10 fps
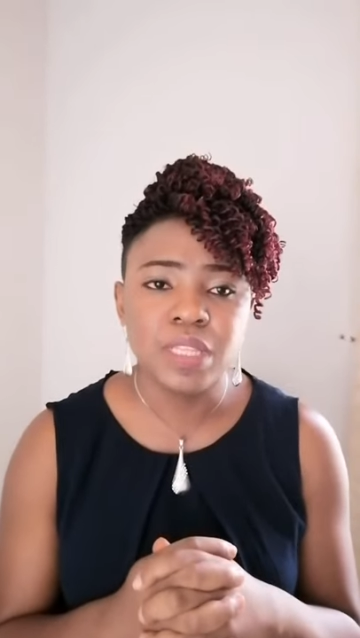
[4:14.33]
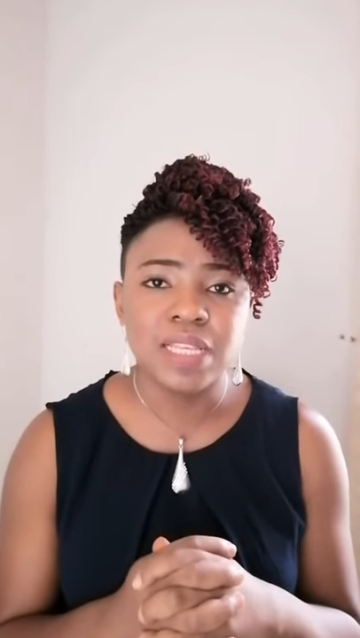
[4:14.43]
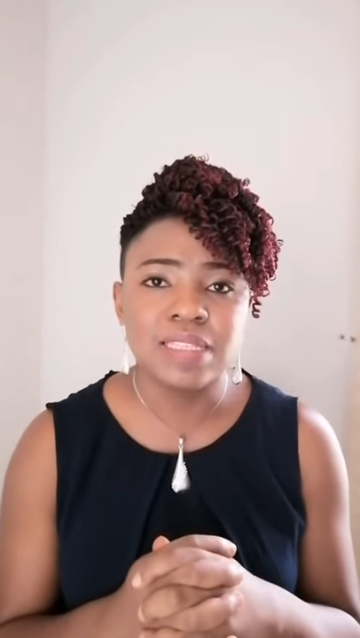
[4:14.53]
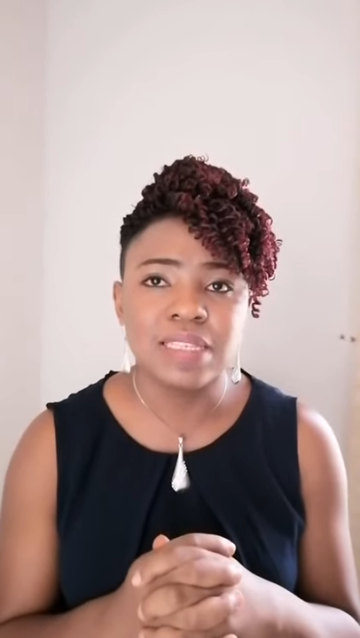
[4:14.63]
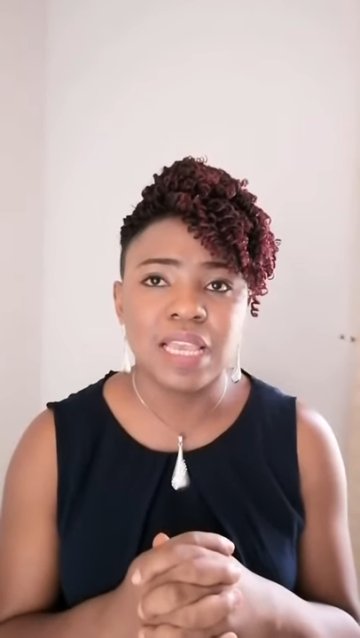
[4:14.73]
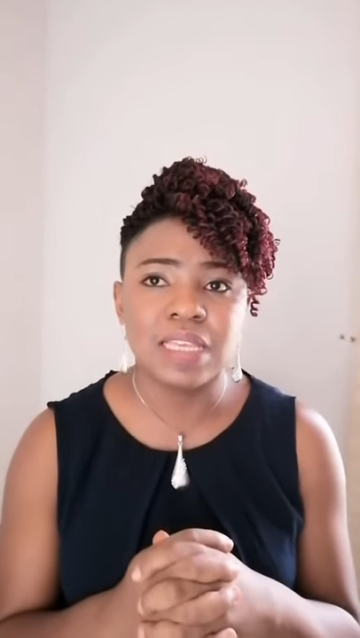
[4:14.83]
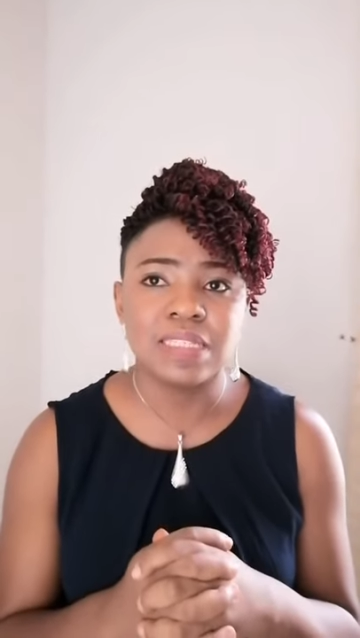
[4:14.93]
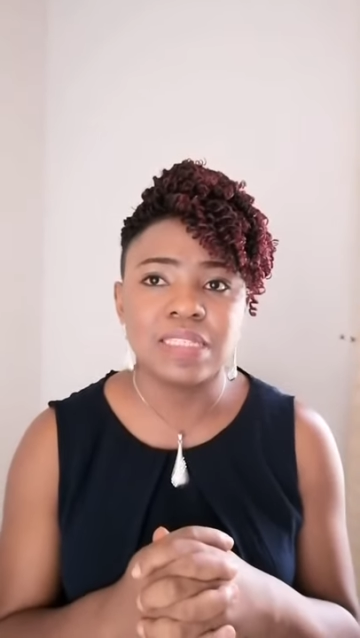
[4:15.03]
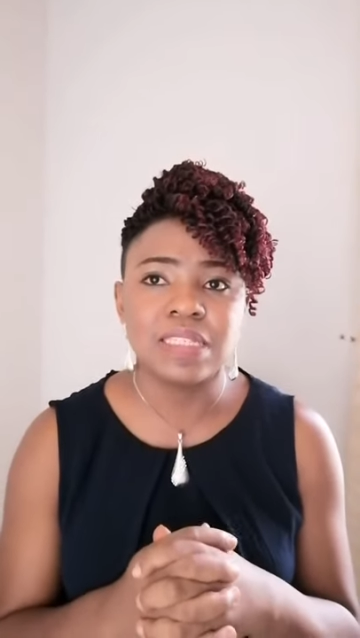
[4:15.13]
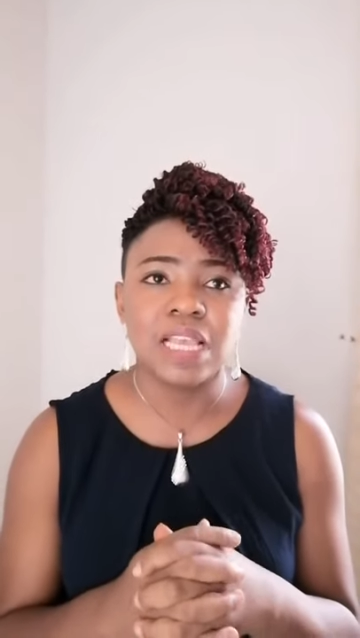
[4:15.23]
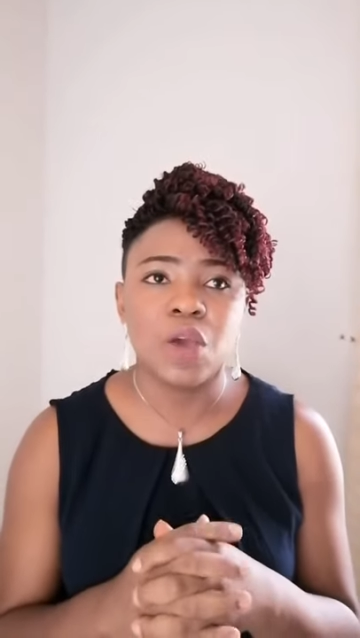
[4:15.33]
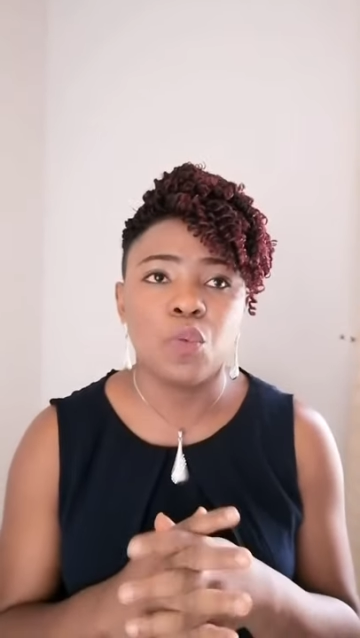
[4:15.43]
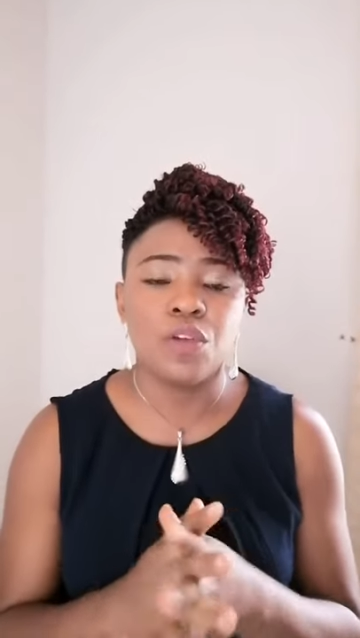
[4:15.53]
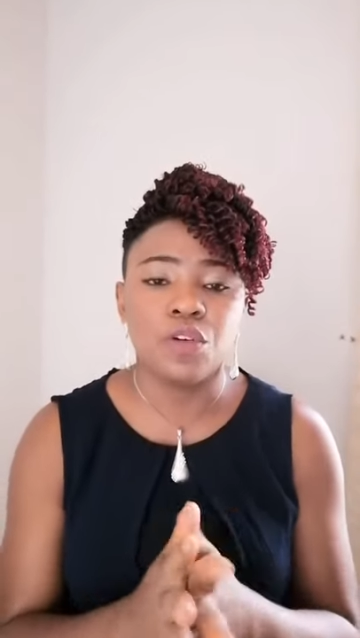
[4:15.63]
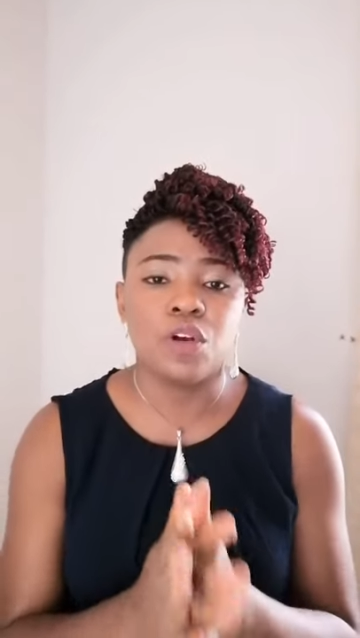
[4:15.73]
says
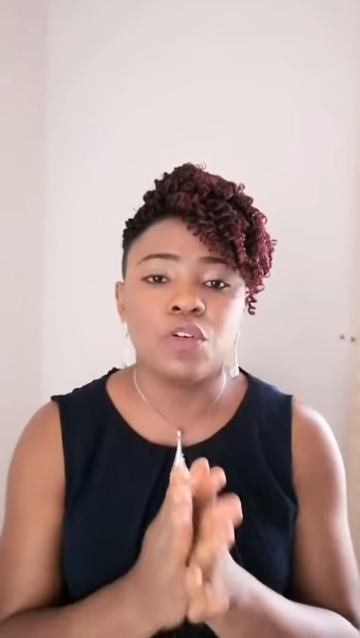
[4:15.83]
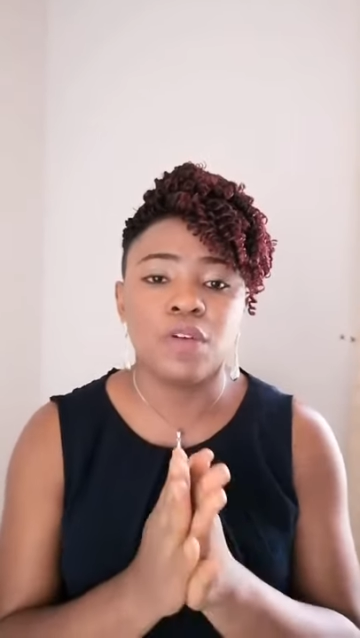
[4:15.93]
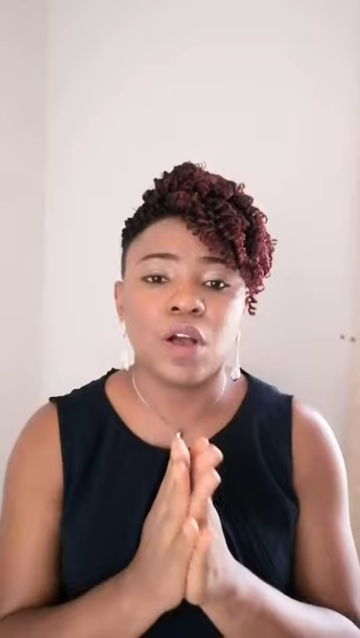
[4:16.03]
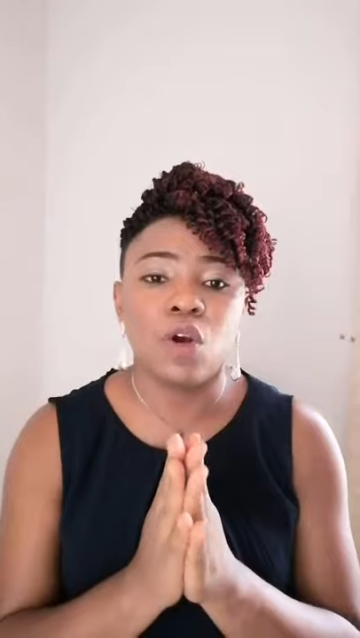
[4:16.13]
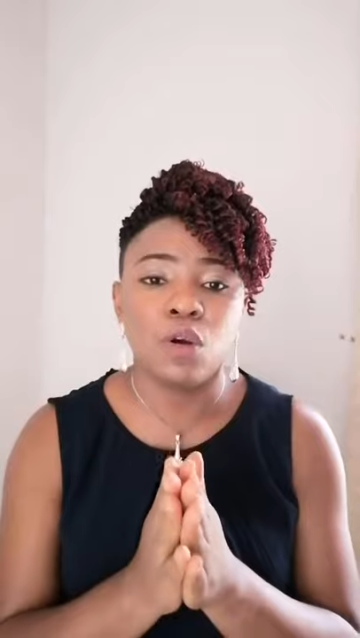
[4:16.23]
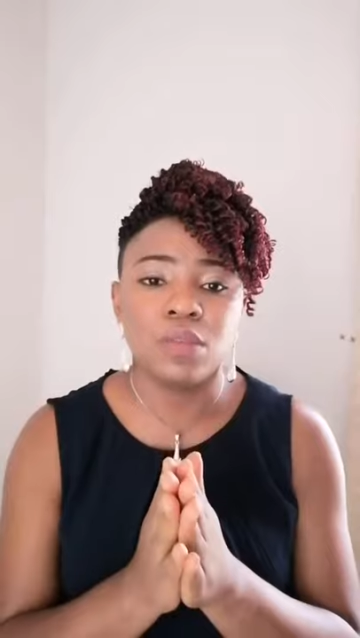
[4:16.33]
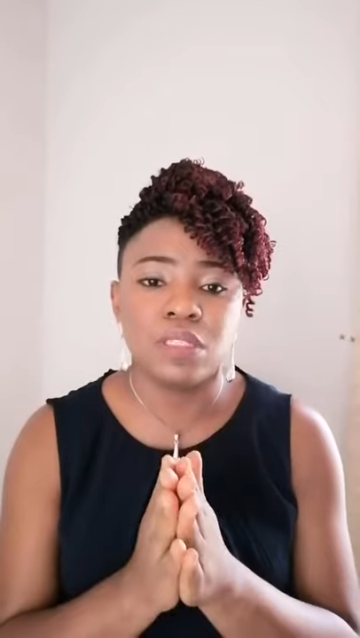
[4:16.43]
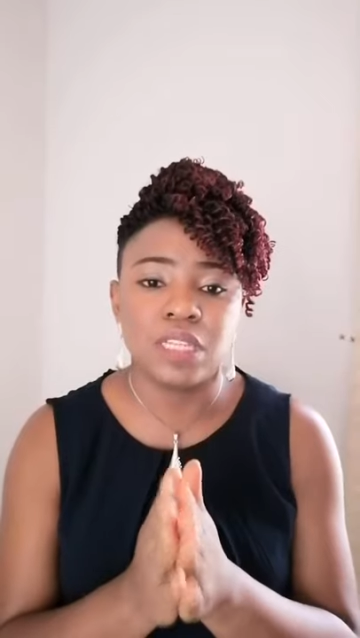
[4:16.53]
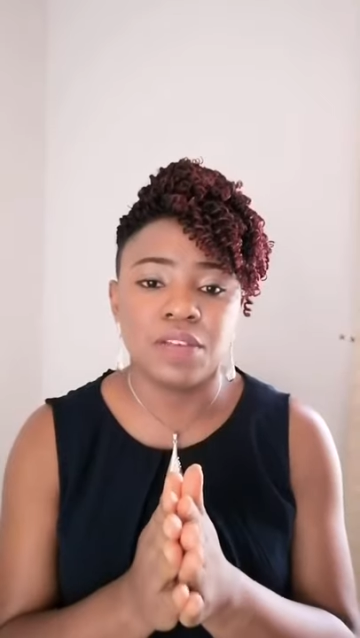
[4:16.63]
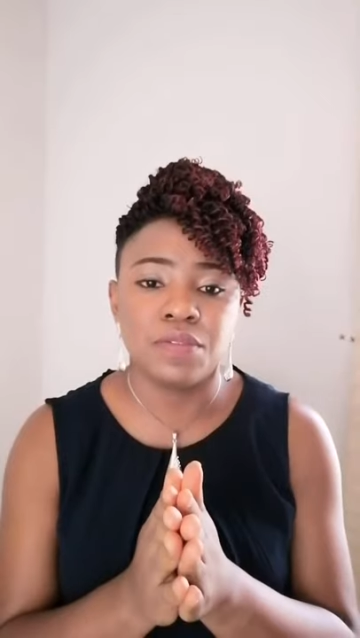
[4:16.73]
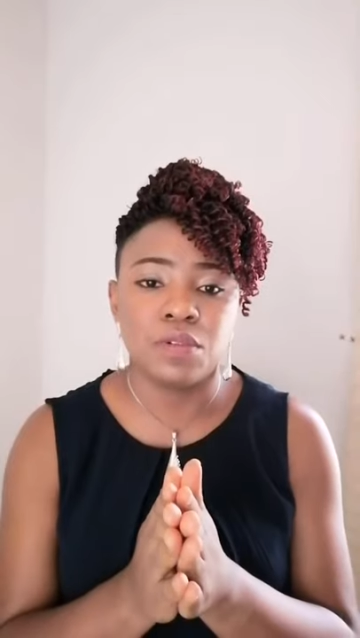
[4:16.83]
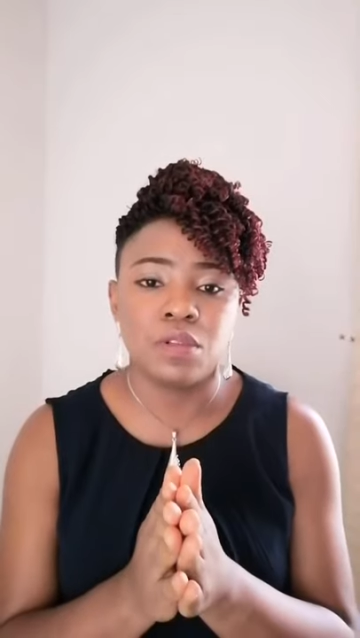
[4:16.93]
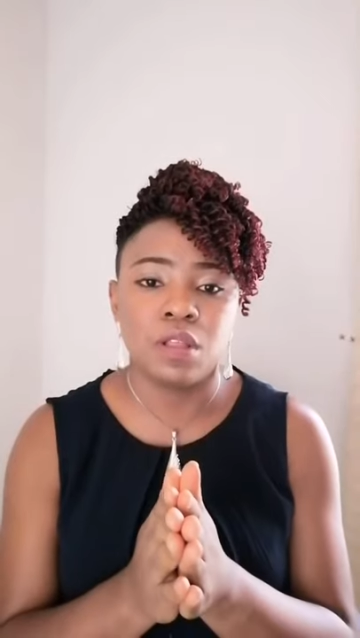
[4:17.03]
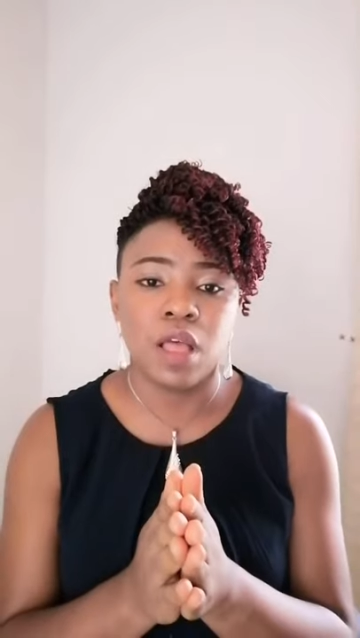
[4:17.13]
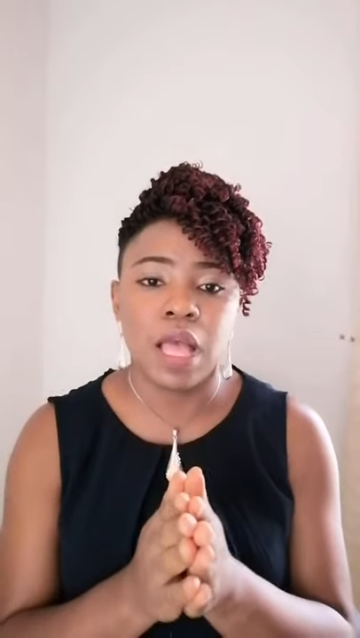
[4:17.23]
we overcome the devil
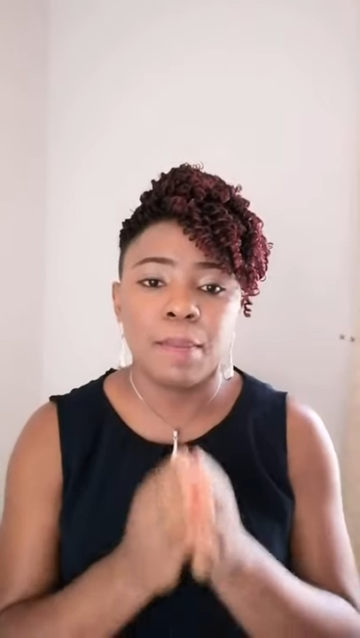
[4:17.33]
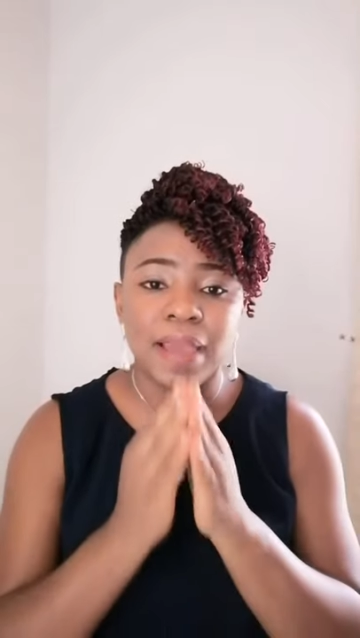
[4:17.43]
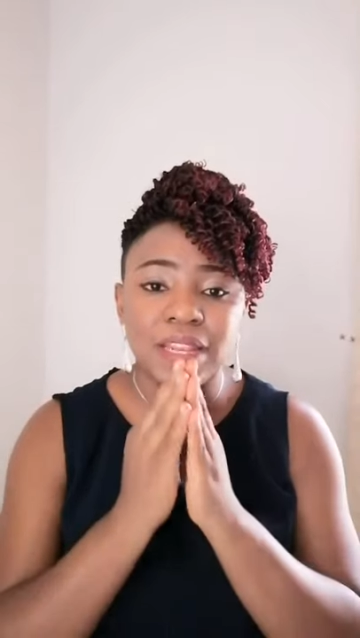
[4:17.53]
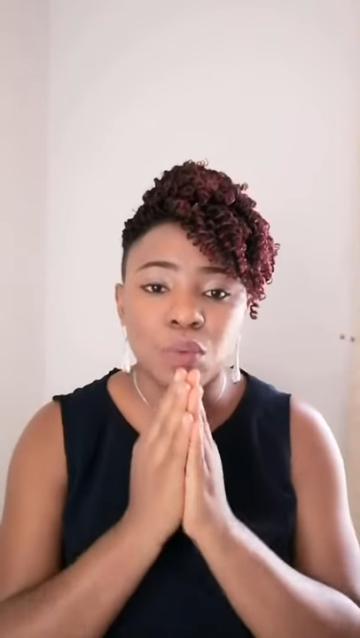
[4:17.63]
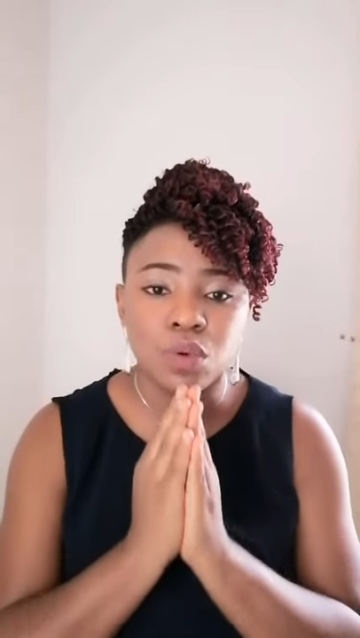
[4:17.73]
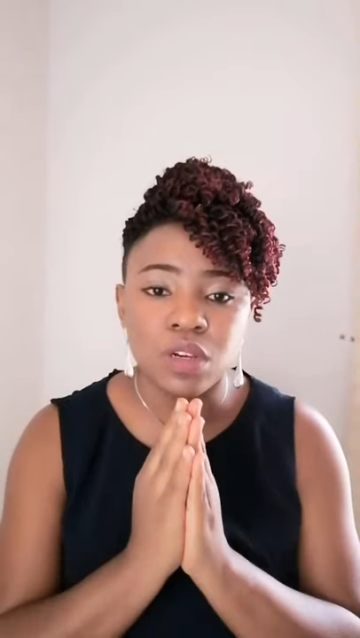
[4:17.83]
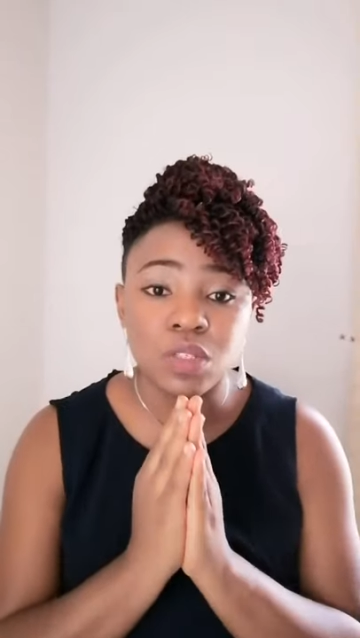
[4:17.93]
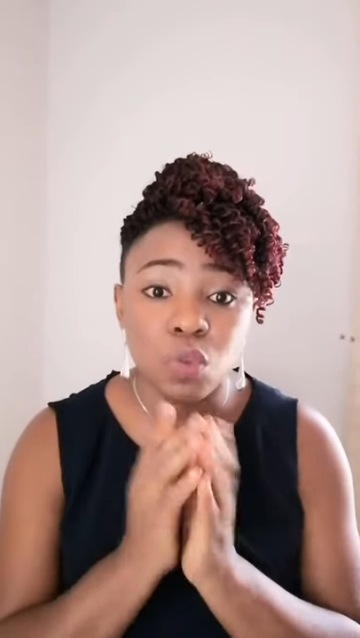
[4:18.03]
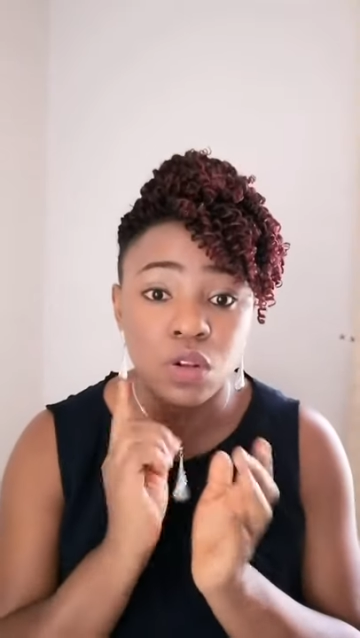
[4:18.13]
by the words.